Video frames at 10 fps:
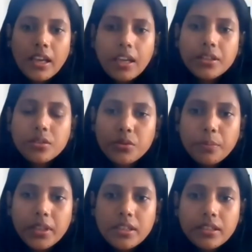At
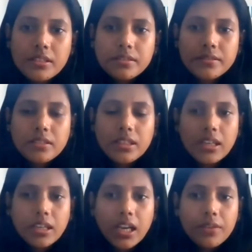2 minutes,
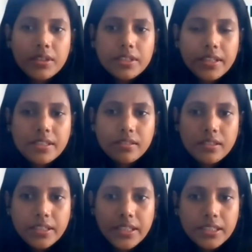I will raise
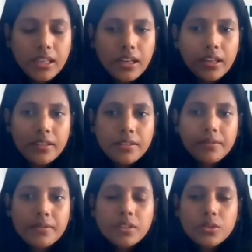green card.
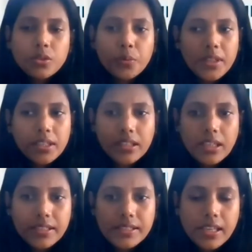2 minutes,
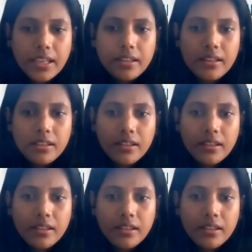30 second,